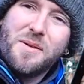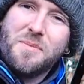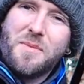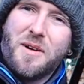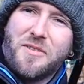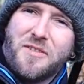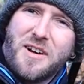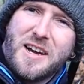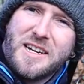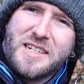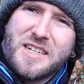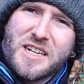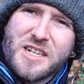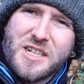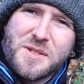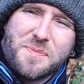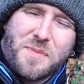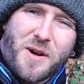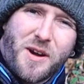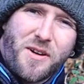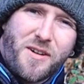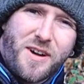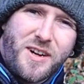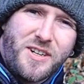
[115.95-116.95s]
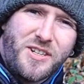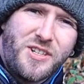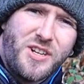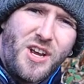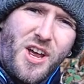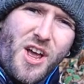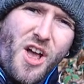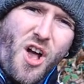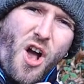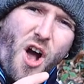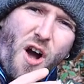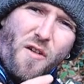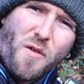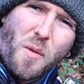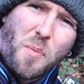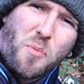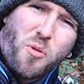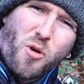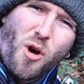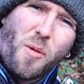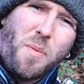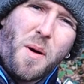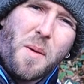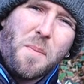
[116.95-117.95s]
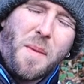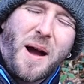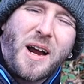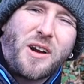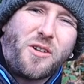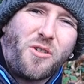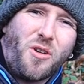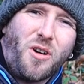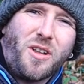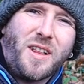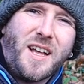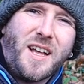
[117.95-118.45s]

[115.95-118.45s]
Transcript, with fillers: my first experience of a proper macro